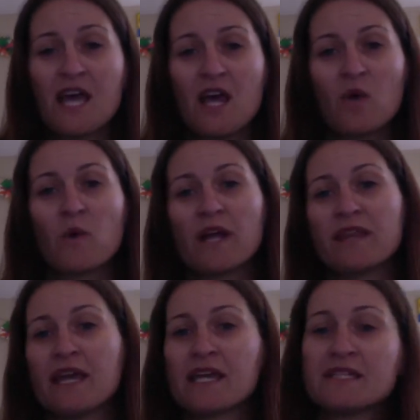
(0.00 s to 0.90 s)
where
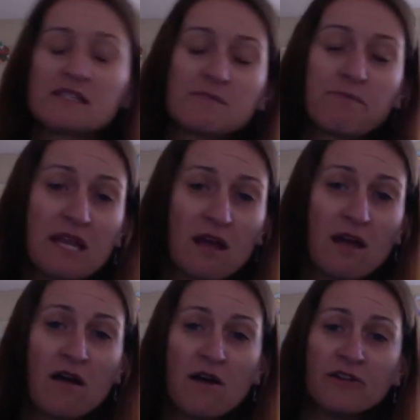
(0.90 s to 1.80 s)
they can spin
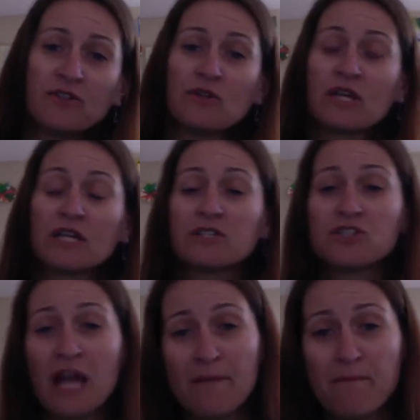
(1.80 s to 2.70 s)
on, you can
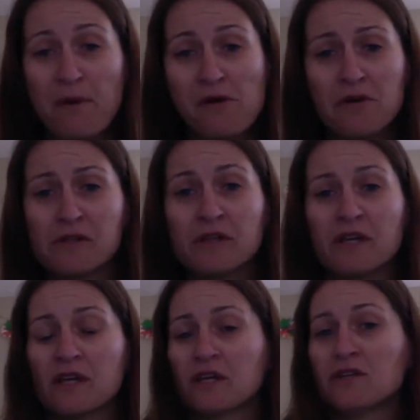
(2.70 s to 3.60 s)
jump on,
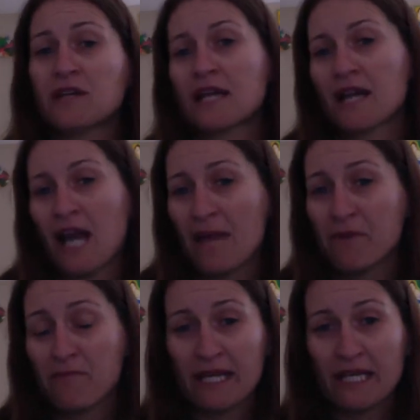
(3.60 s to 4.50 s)
you can climb
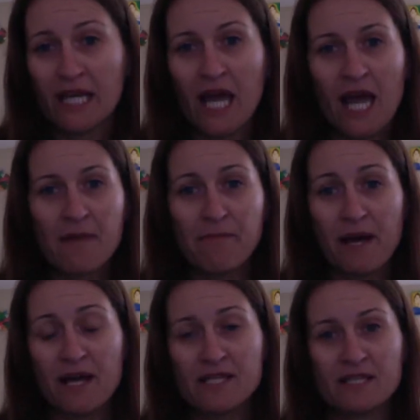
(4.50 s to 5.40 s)
on monkey
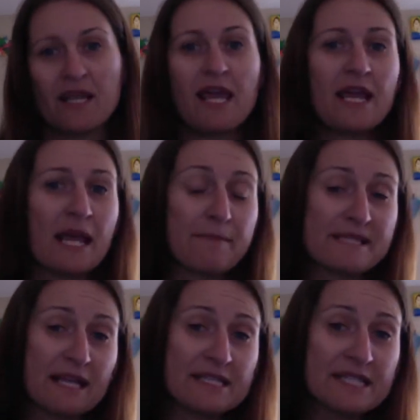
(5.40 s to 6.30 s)
bars and hang
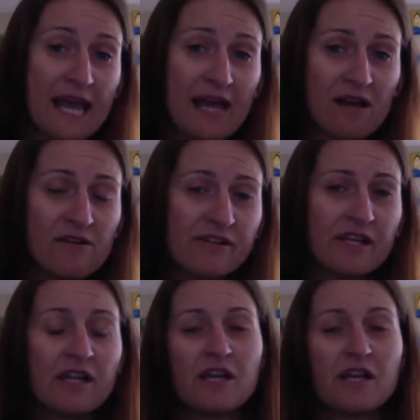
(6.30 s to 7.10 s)
upside down.